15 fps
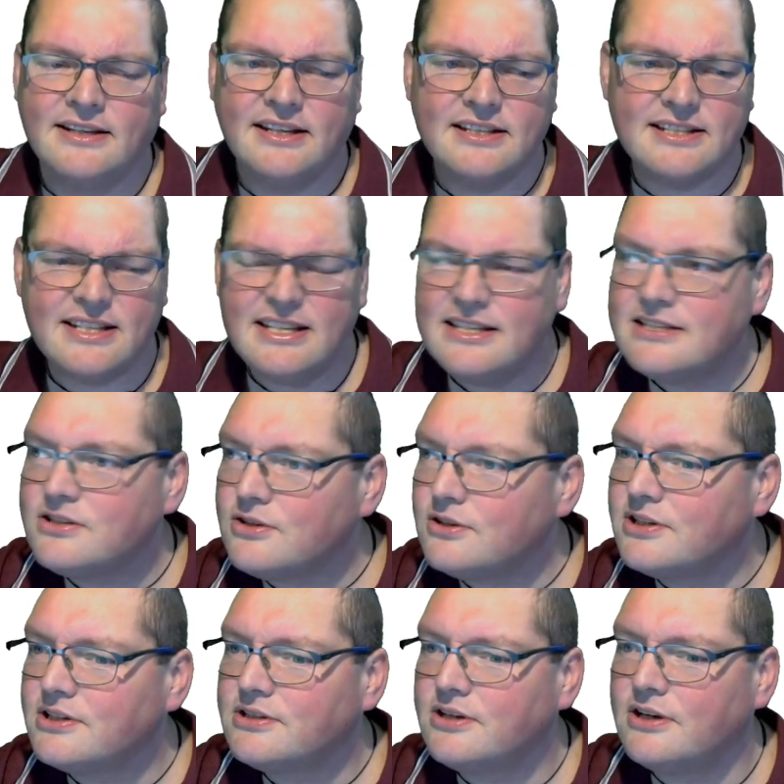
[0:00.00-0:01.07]
It's
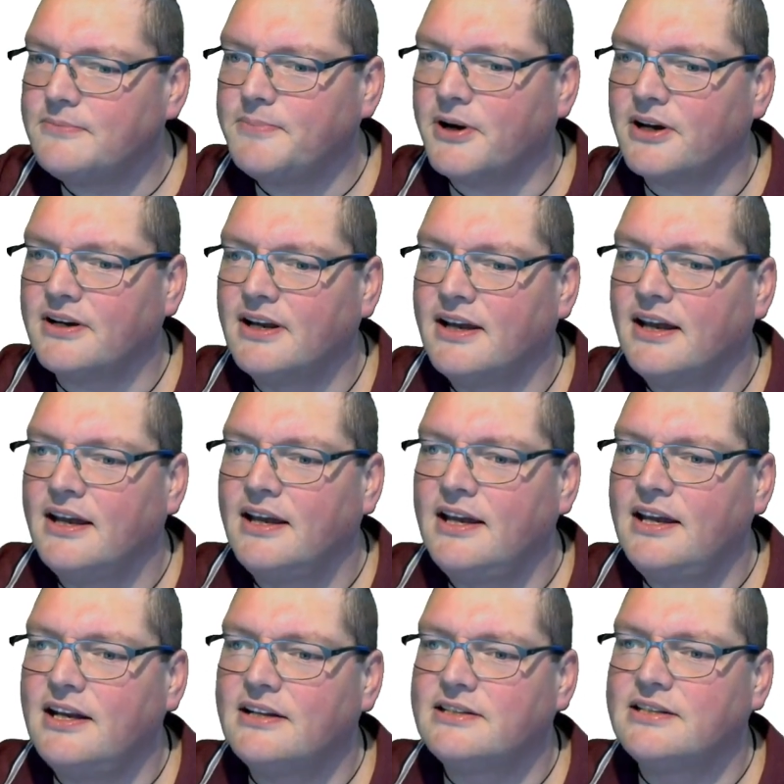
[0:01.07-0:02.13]
installing certbot.
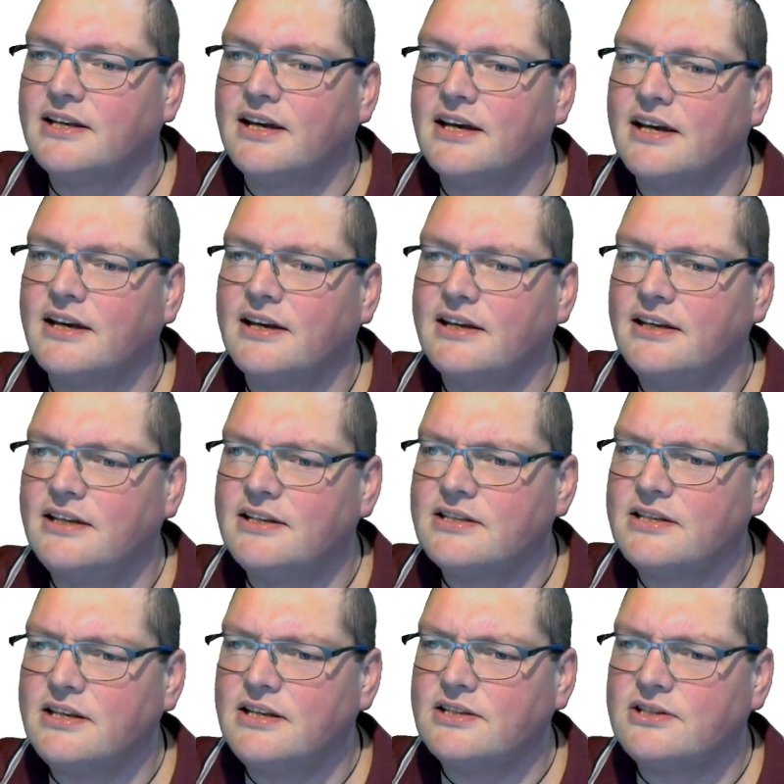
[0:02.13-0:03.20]
It
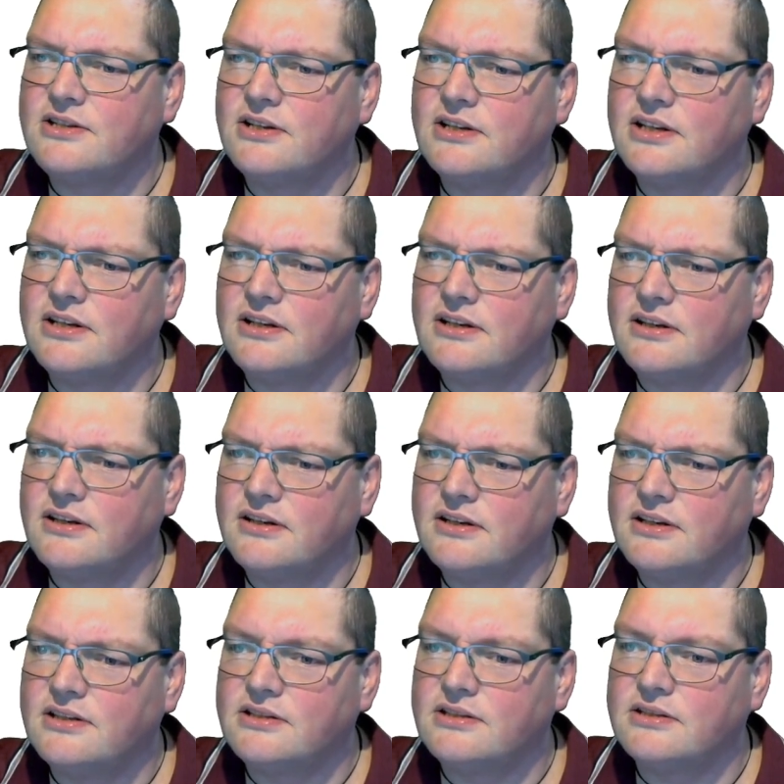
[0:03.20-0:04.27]
is installing,
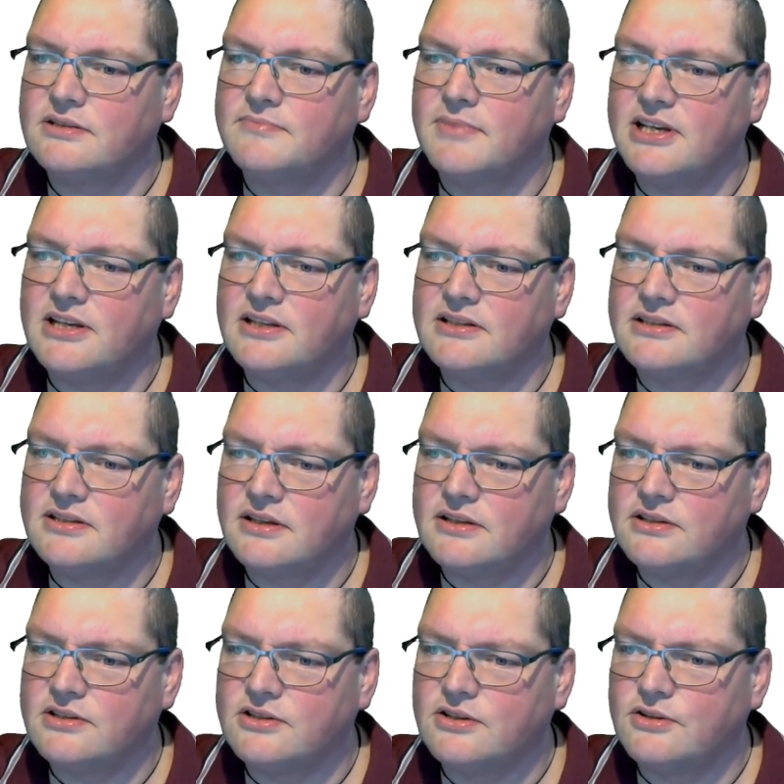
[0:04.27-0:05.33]
it's making
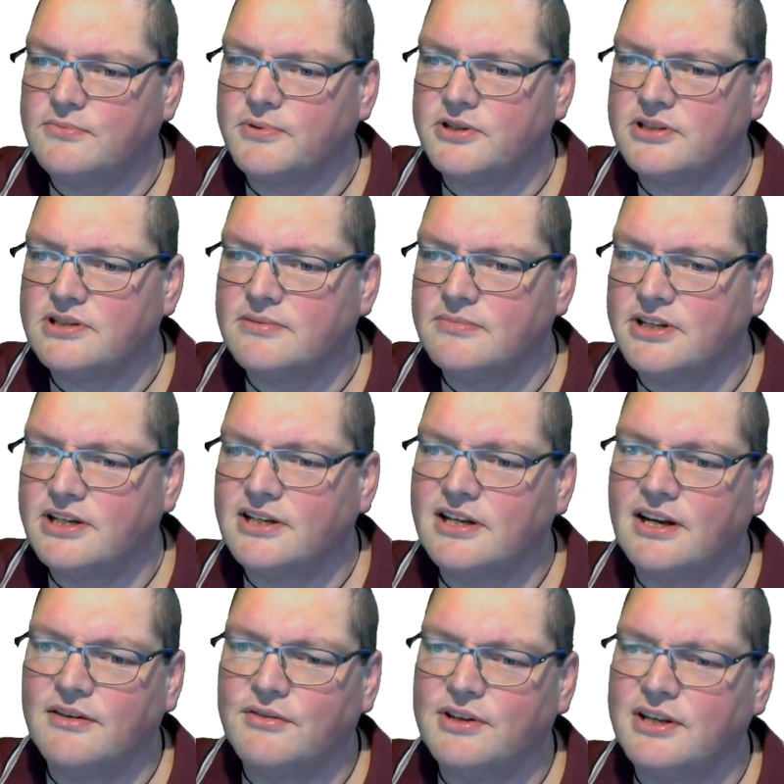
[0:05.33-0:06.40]
the certbot symlink and
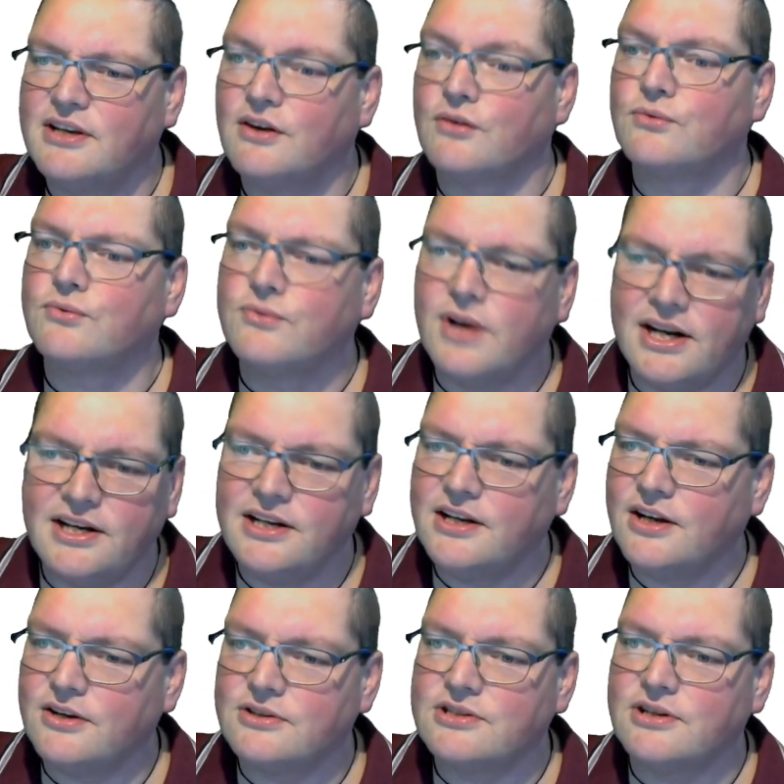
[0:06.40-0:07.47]
everything ready to
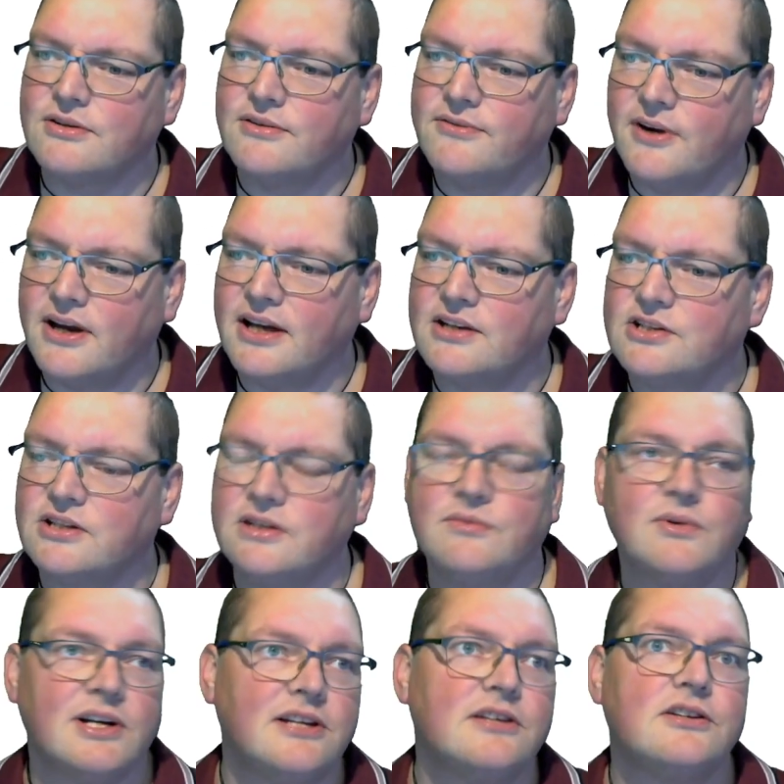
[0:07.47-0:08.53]
go. So if I actually
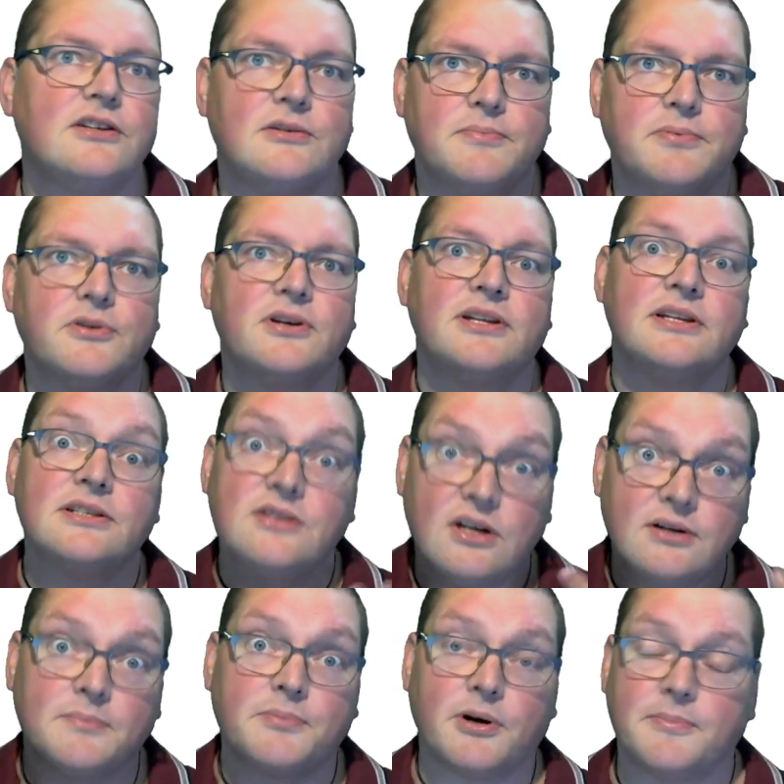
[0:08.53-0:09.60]
wanted to deploy this on
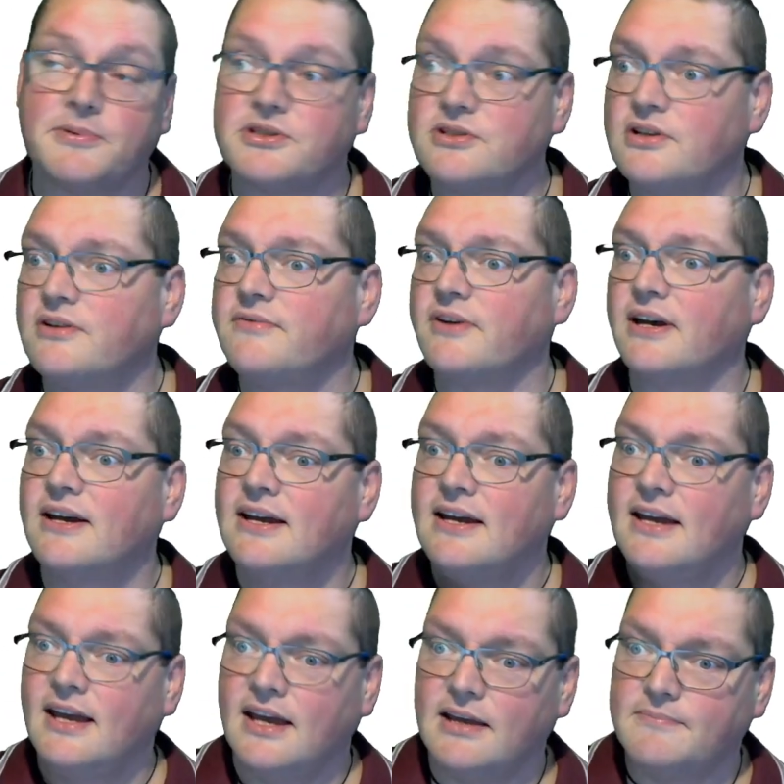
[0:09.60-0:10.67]
a proper server
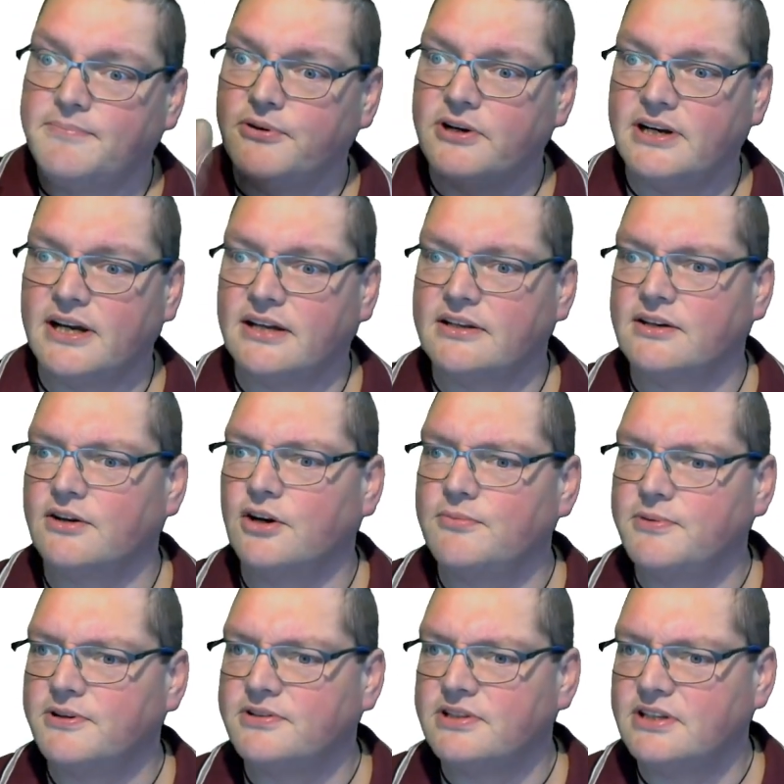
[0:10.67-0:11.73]
and put it out there
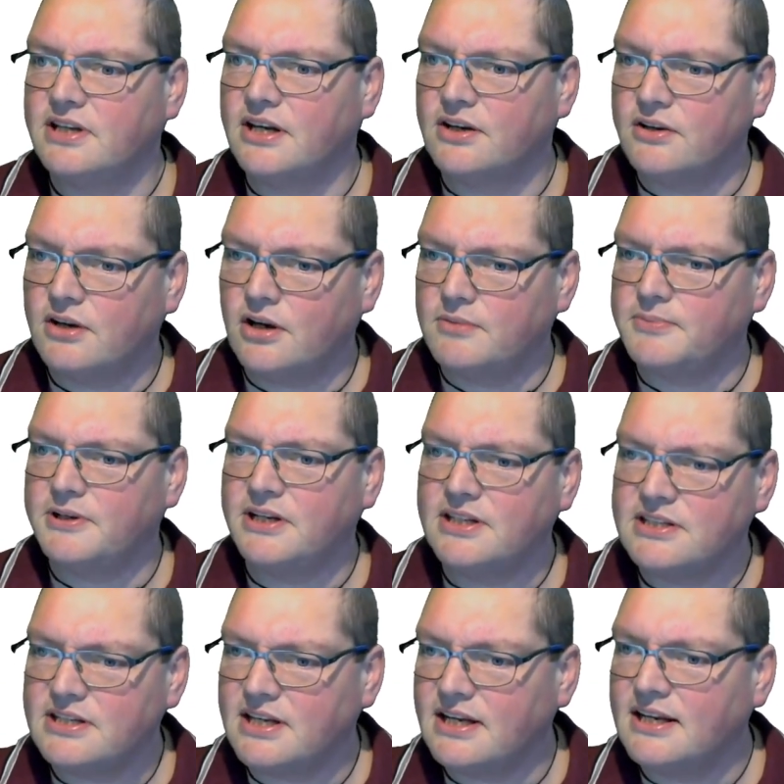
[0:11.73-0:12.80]
open to the open
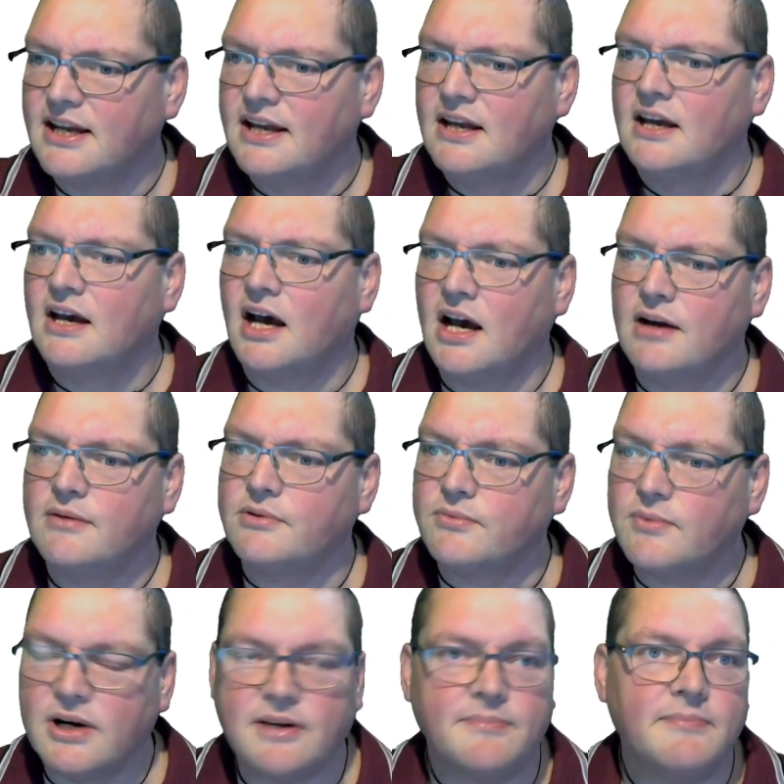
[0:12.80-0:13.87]
internet, I would
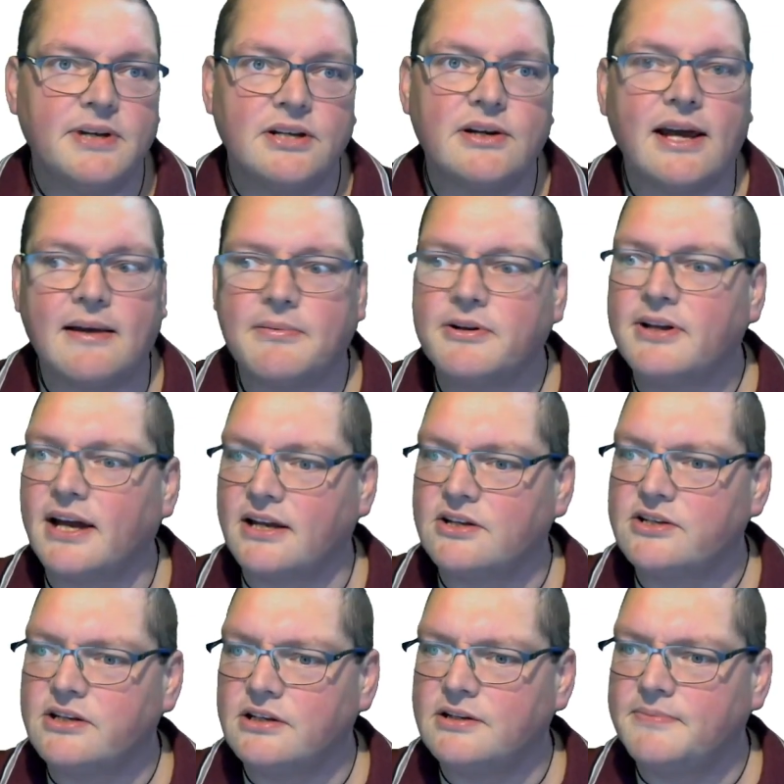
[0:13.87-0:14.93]
want to enable
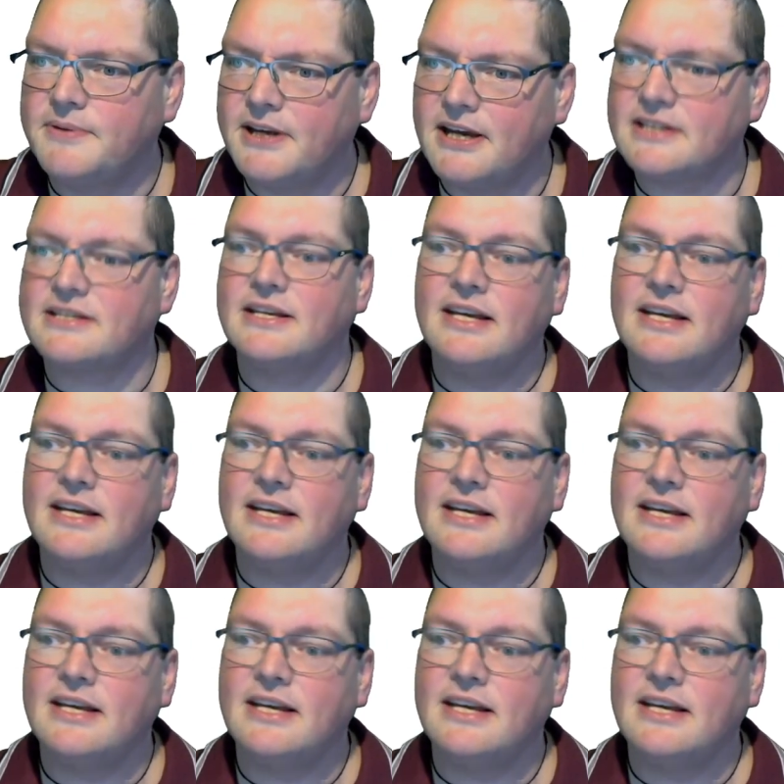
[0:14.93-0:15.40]
HTTPS.